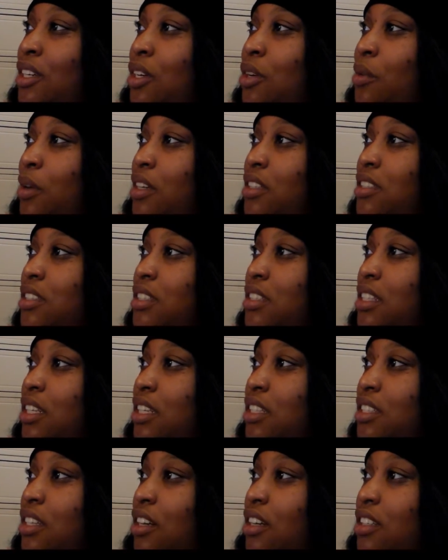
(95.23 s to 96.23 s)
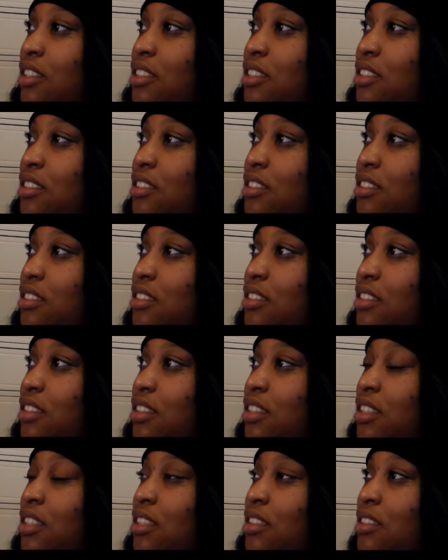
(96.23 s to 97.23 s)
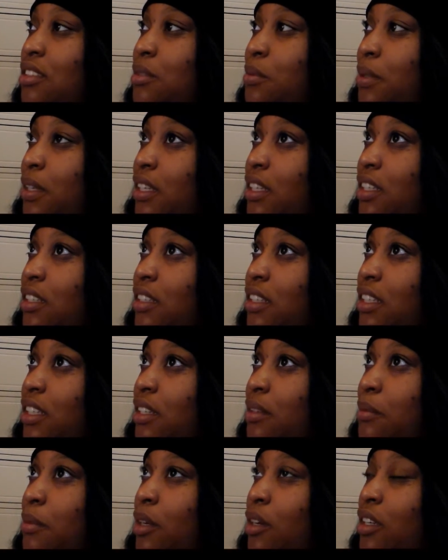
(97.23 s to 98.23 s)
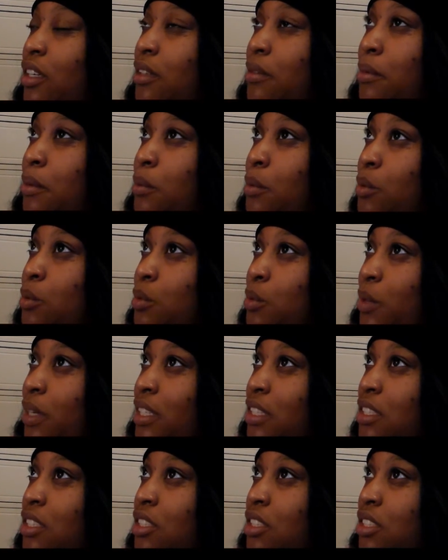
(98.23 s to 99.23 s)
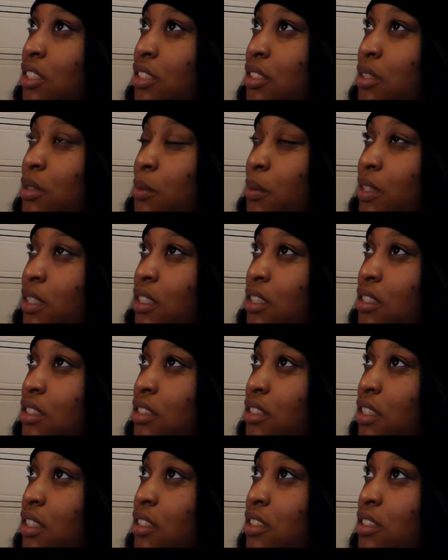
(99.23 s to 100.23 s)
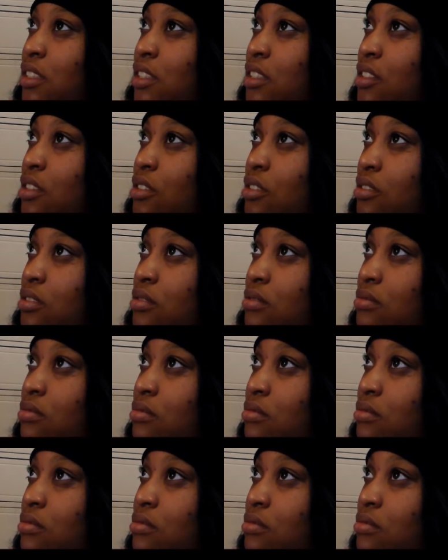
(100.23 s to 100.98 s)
who else did they talk to? I think that was about it, right? All I remember was YDG, Swings, and Dio.